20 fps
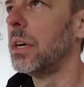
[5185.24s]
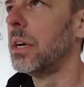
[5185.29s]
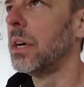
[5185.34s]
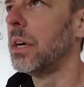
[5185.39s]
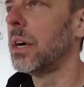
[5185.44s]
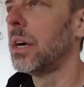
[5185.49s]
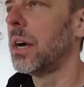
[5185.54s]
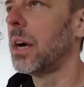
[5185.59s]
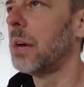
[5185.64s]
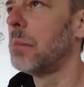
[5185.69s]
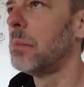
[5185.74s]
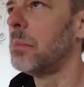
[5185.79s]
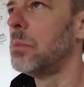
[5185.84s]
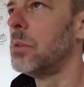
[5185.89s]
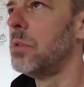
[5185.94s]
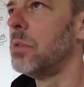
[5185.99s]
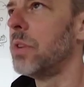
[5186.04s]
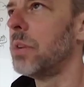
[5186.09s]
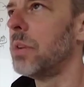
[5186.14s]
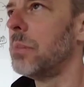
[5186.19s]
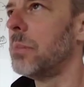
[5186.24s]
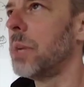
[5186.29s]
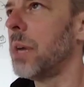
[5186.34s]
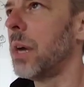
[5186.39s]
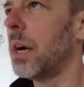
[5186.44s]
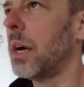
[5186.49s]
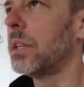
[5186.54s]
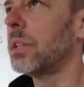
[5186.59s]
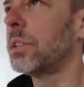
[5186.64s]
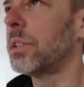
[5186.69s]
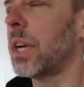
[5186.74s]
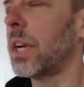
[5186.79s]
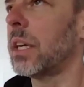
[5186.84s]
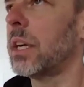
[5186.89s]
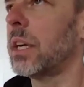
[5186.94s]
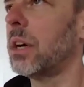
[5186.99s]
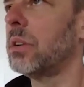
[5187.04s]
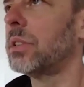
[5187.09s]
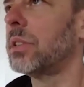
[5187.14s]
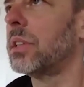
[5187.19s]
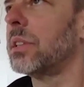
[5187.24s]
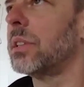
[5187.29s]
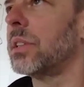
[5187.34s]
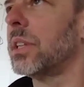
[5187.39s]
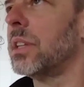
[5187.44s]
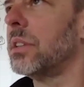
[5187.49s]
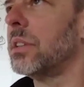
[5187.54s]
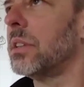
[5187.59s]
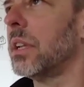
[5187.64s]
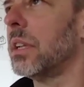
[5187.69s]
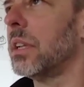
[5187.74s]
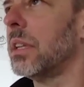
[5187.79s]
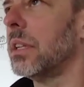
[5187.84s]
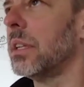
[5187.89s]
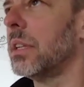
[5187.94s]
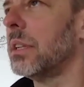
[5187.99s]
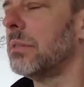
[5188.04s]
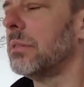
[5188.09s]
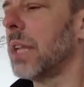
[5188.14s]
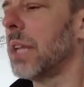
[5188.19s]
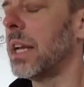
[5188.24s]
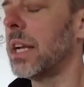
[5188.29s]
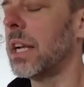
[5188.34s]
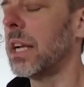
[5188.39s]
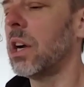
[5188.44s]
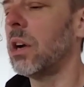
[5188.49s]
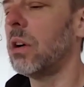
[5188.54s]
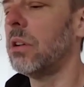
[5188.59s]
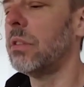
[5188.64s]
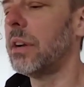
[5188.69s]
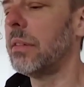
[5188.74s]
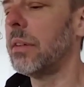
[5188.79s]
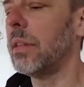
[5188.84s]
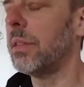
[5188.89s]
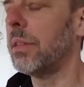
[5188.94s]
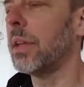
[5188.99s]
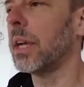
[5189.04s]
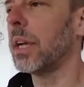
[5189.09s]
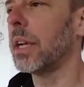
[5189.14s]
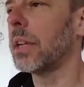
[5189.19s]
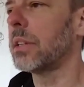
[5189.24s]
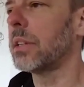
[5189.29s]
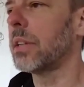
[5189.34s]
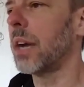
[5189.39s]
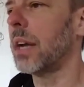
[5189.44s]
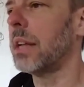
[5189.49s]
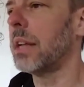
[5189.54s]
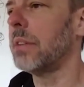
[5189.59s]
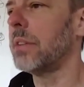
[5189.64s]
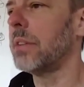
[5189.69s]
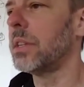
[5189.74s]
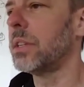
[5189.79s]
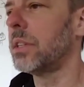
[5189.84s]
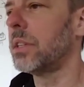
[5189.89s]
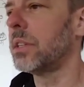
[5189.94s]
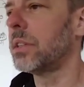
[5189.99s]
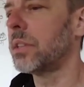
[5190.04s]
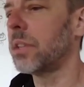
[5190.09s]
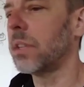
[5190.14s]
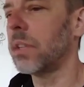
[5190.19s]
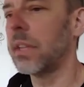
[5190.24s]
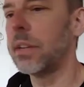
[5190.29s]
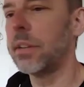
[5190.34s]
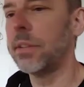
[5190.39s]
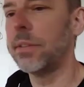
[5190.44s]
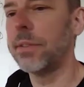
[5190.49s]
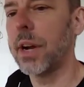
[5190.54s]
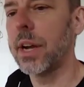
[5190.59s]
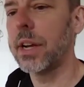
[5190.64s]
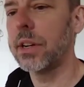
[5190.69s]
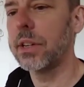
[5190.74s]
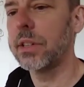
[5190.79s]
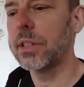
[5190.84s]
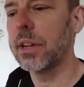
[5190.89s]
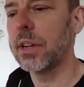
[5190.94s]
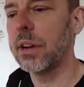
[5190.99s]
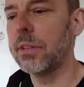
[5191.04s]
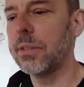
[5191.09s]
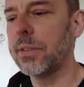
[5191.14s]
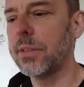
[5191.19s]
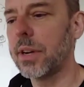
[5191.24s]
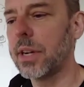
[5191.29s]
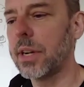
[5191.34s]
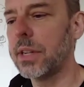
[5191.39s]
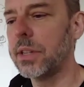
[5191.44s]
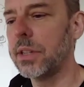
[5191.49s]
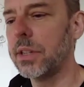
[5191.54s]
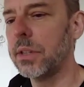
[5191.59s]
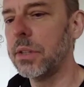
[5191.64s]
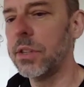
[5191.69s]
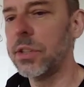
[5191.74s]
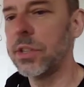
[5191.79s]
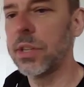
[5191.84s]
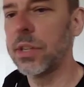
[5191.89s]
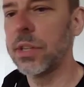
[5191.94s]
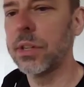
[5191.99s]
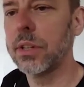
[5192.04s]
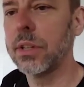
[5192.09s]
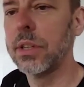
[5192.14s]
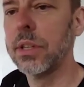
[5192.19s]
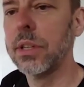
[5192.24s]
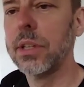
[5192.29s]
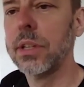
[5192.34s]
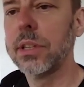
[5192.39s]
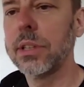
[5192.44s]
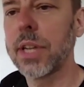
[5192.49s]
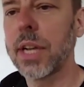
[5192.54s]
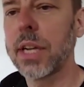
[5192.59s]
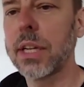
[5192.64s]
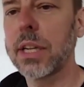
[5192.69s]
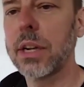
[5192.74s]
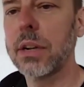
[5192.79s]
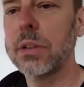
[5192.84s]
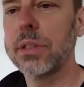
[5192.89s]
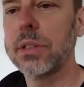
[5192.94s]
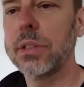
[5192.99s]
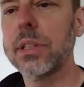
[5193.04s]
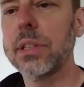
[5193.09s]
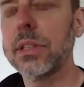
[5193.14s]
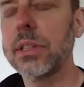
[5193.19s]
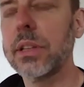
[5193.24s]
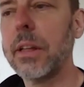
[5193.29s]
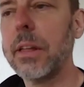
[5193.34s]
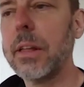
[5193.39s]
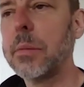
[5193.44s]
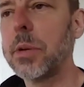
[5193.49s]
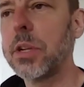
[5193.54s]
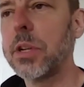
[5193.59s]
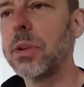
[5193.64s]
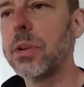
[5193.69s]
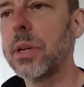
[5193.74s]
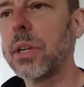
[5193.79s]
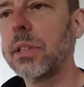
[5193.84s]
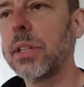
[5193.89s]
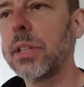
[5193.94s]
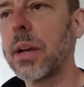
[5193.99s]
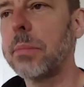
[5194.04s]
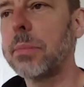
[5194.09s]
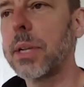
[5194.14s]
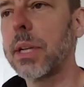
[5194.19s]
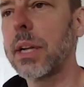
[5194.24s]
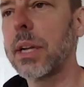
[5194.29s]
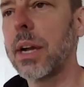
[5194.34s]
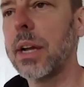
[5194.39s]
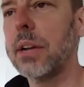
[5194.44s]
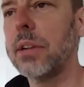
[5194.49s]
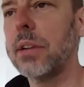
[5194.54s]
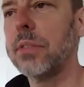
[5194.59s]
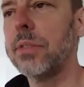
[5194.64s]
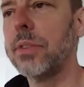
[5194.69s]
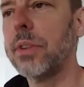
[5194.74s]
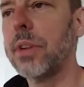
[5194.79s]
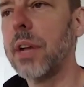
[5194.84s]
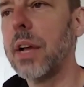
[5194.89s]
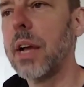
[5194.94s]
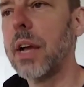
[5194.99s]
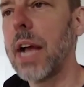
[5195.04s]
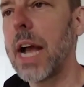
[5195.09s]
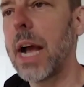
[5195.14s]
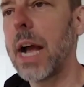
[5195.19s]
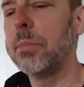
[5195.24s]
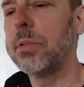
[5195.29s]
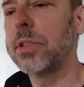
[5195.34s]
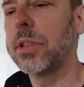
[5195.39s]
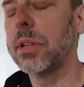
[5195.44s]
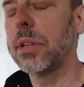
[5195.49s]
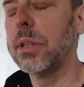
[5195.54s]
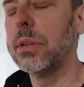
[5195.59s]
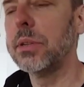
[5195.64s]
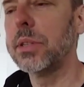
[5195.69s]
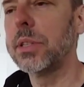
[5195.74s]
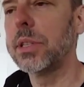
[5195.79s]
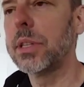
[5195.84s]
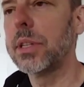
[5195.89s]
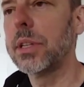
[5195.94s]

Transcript: moving beyond psychosis, is letting go of everything. It's not even to solidify yourself on a delusional psychosis, but to accept a kind of absolute